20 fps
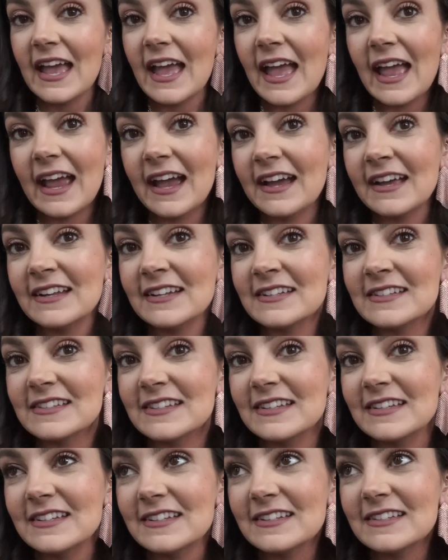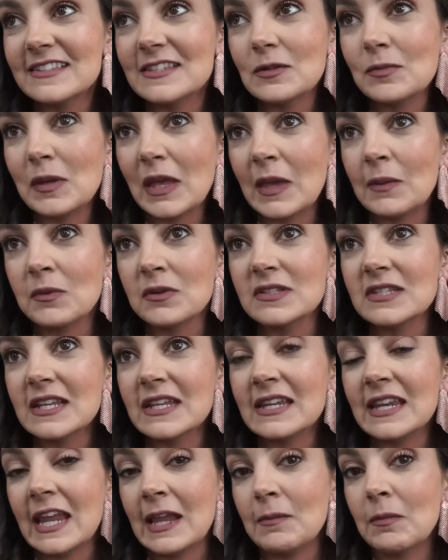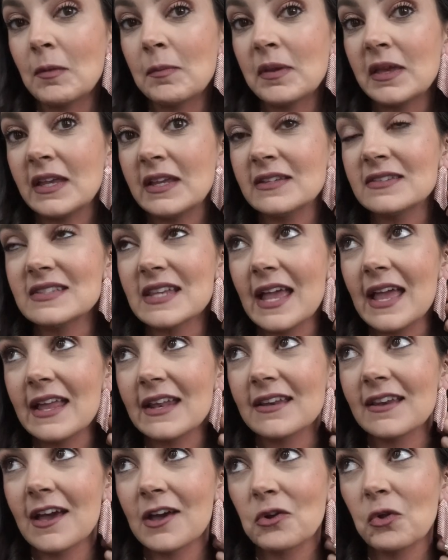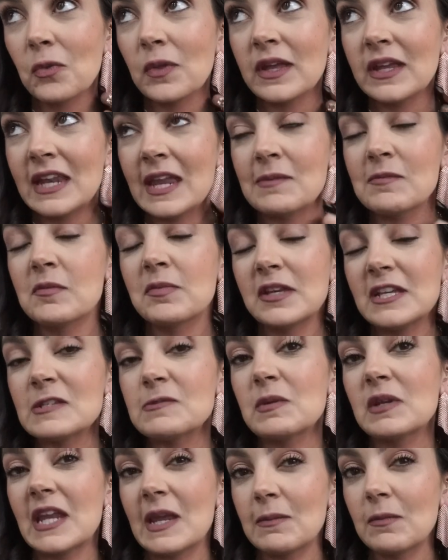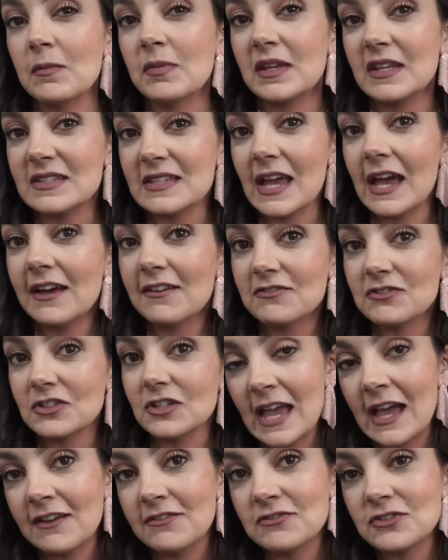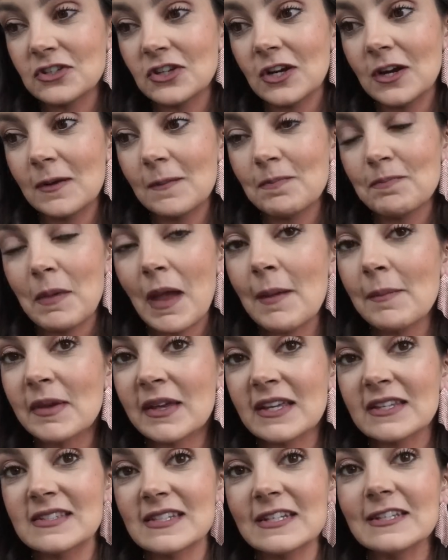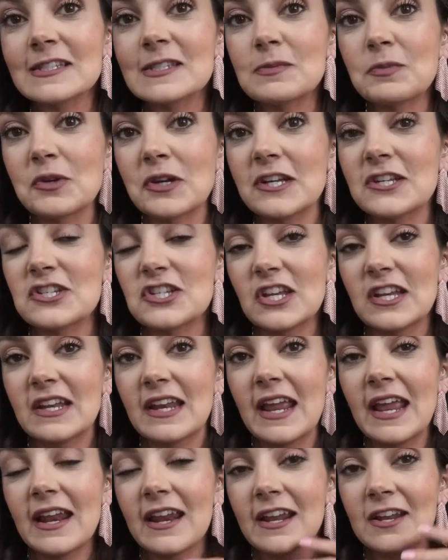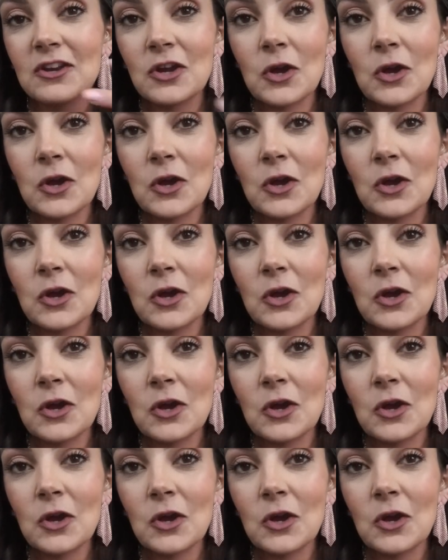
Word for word: and to be able to name a piece, and not only name a piece, but name a piece after after my biggest inspiration, and I